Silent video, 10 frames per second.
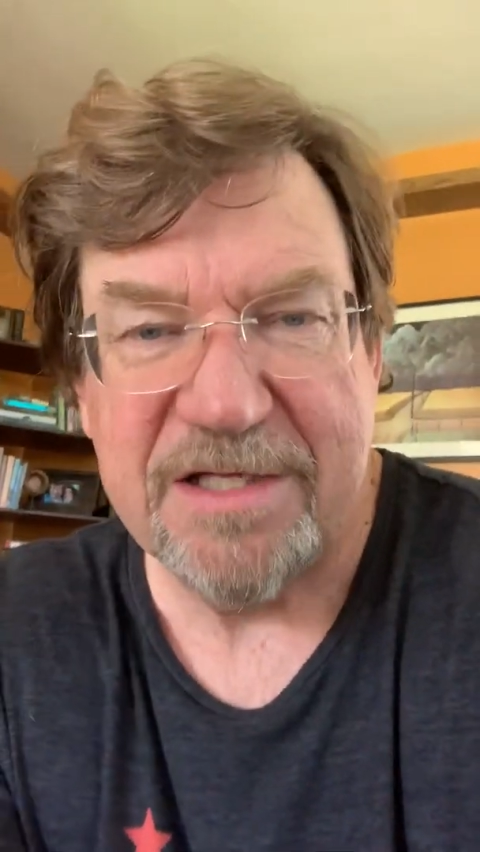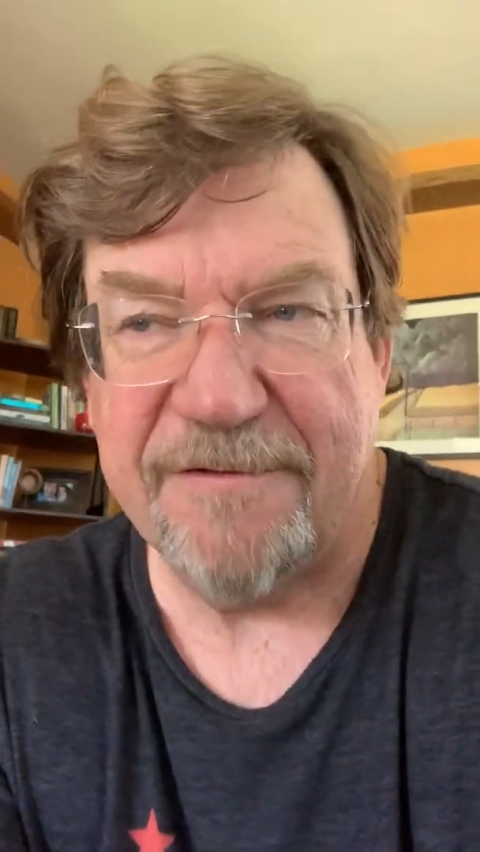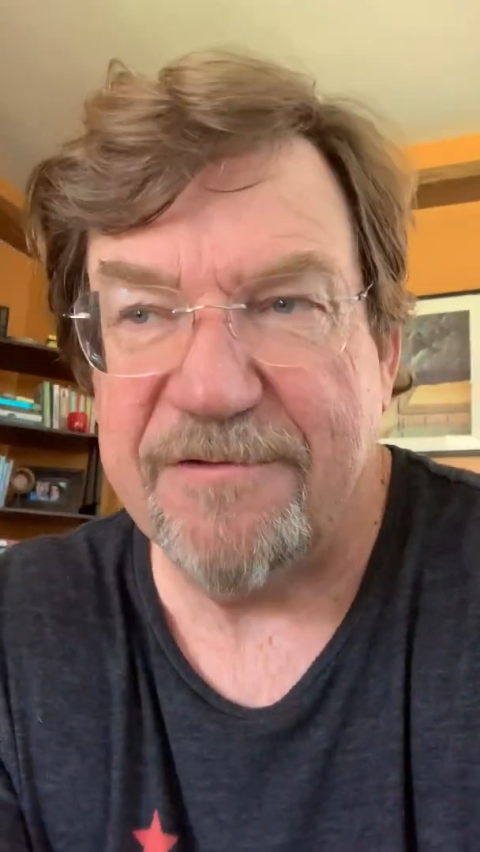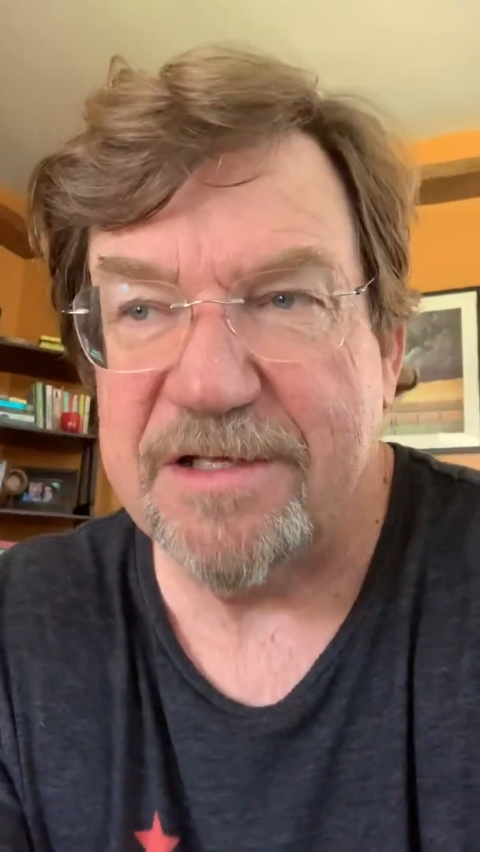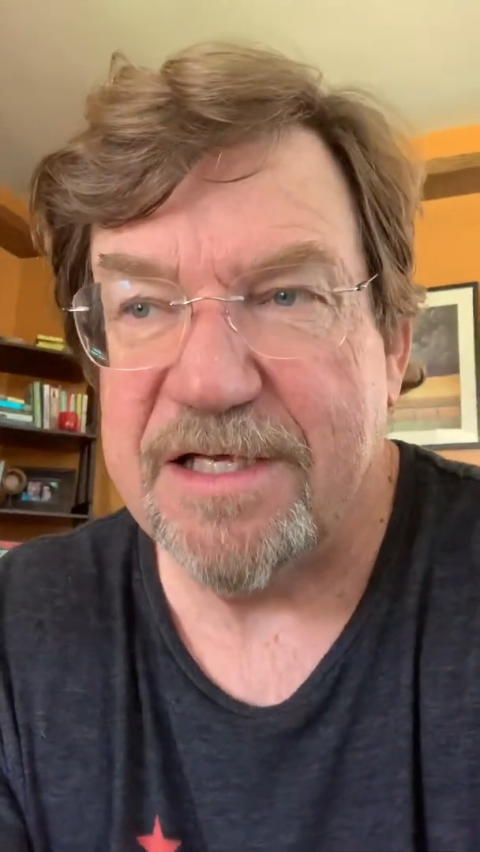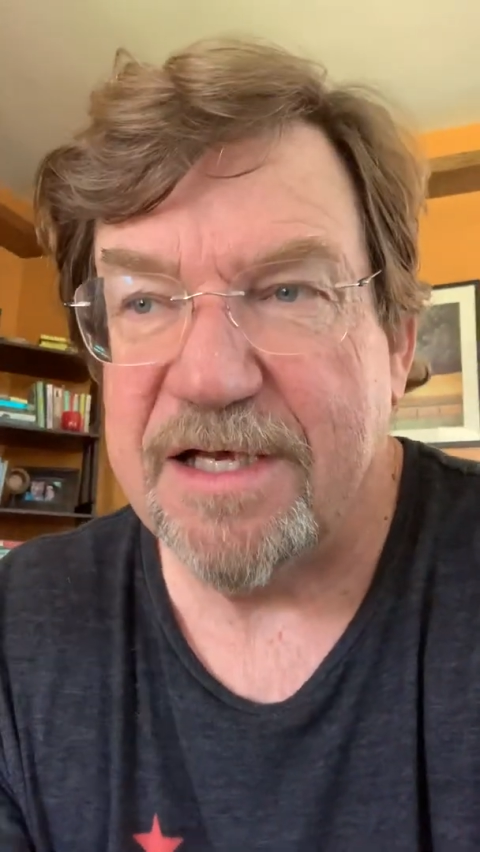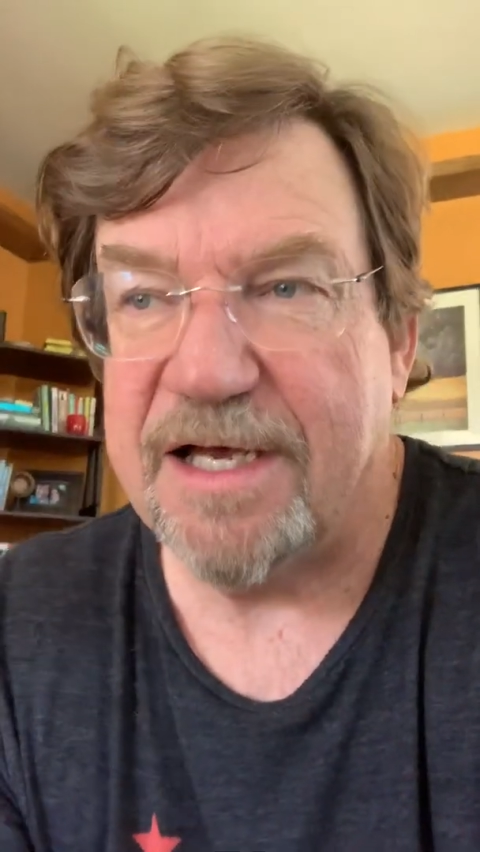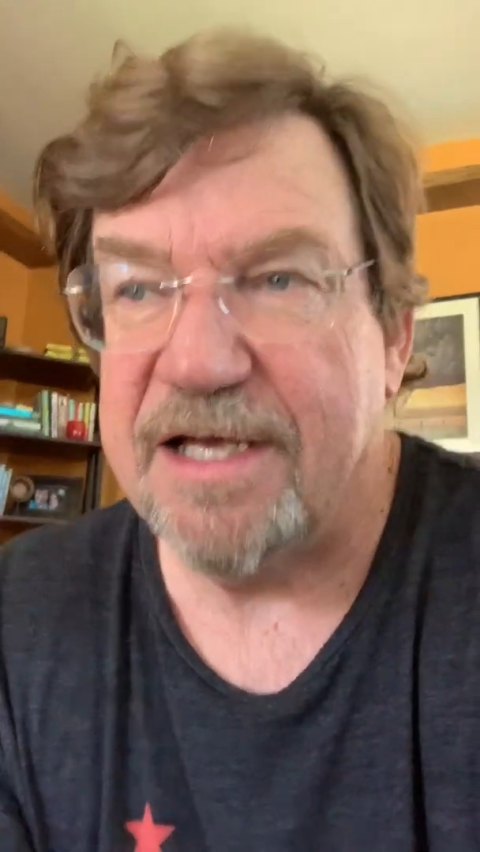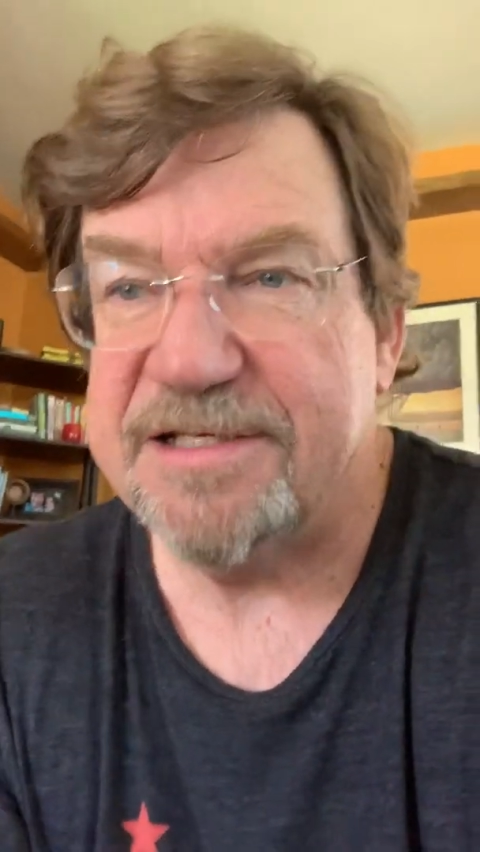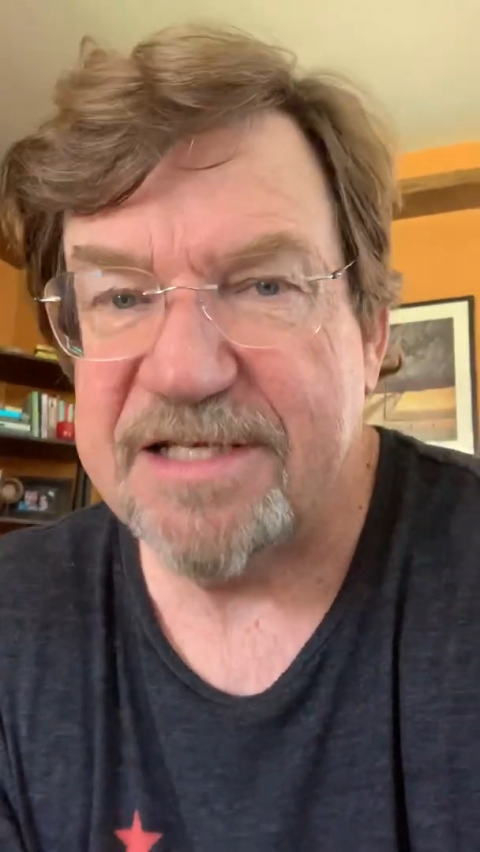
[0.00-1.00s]
Definitely
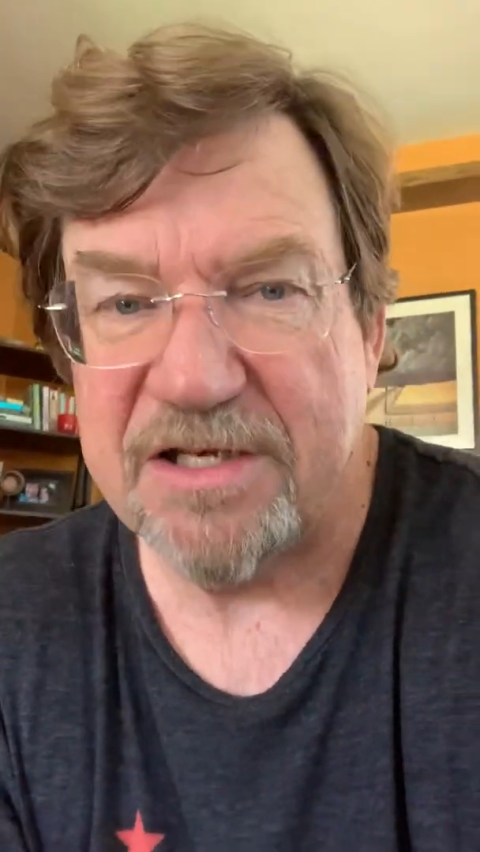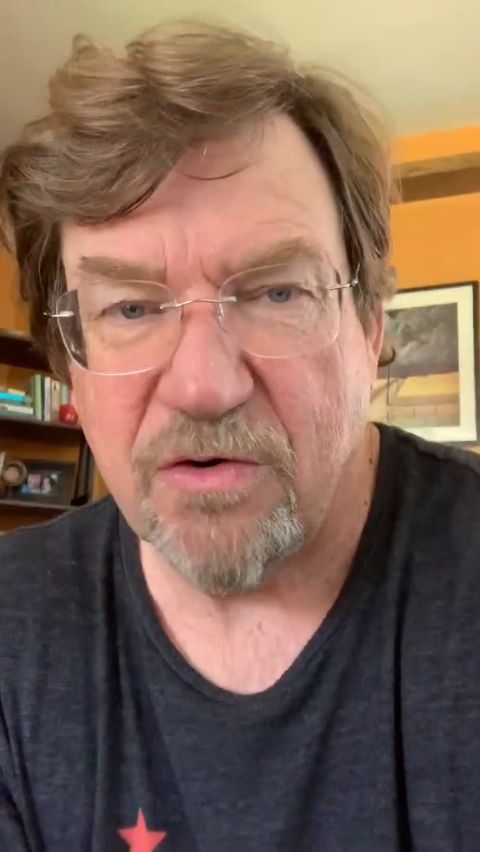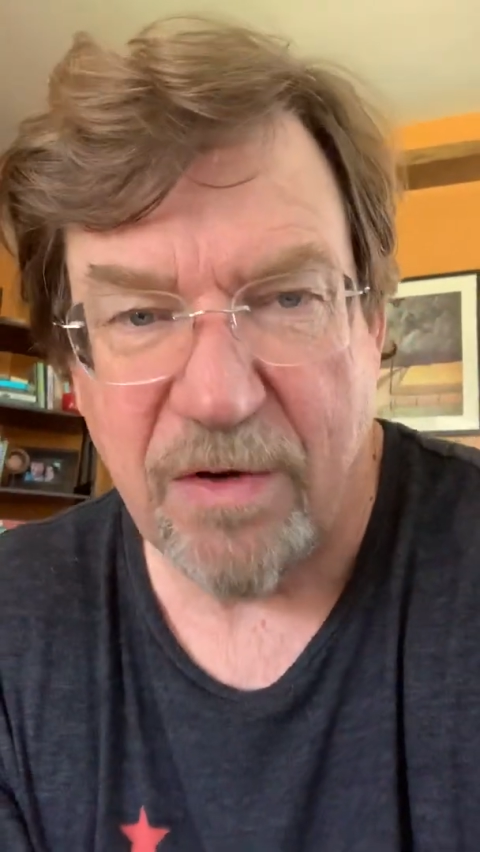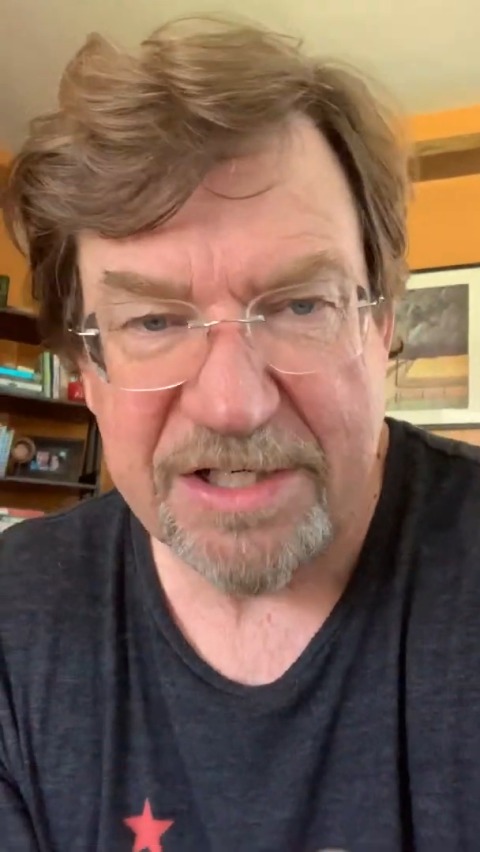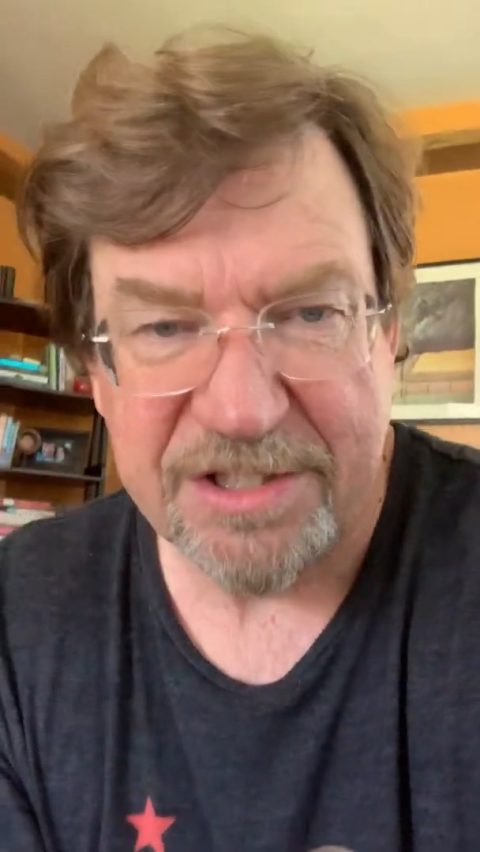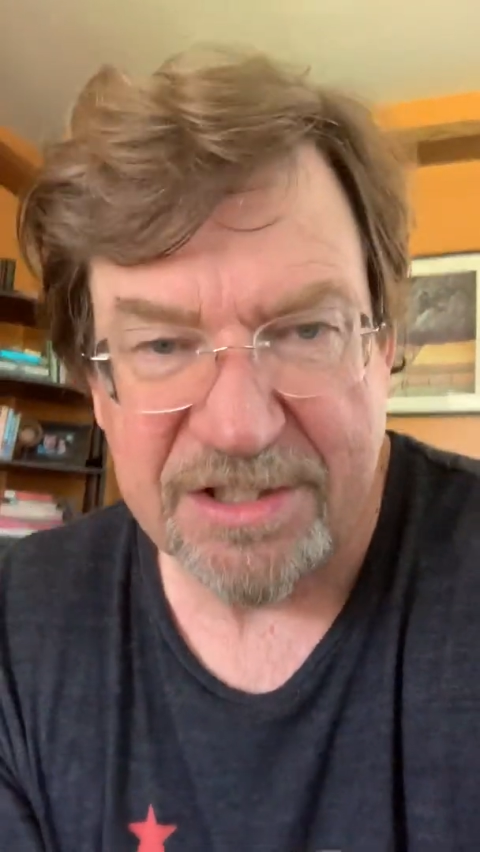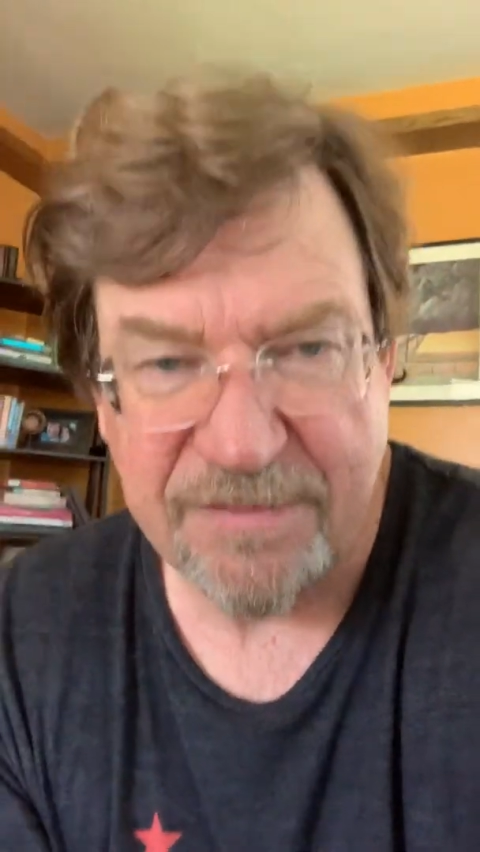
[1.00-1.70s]
send questions